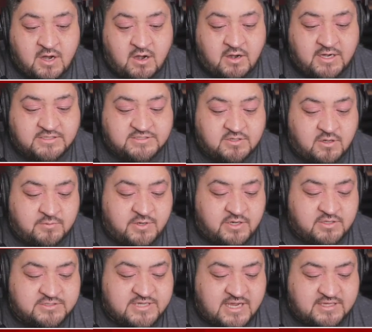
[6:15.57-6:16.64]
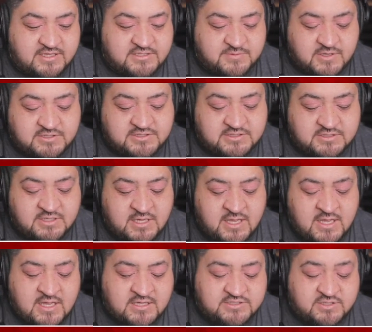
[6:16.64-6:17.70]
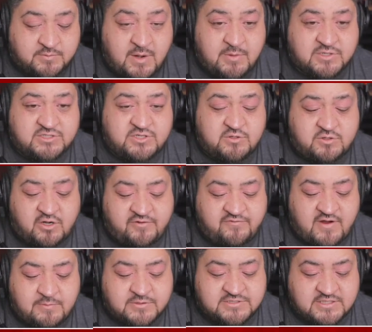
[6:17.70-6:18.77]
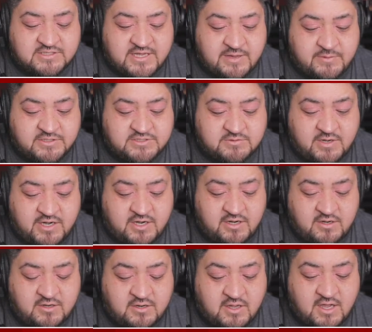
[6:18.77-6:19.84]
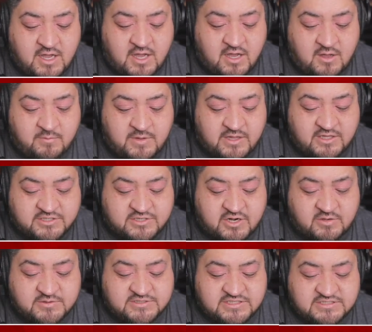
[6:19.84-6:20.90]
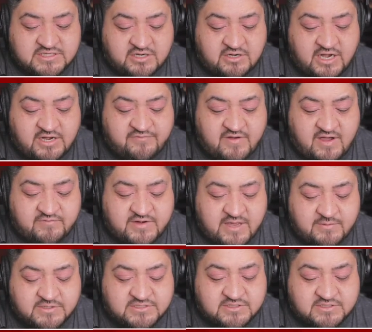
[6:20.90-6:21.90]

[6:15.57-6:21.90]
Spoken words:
All right, so I'm going to attack this person. So remember, 235% damage right here, and the target receives 185 damage.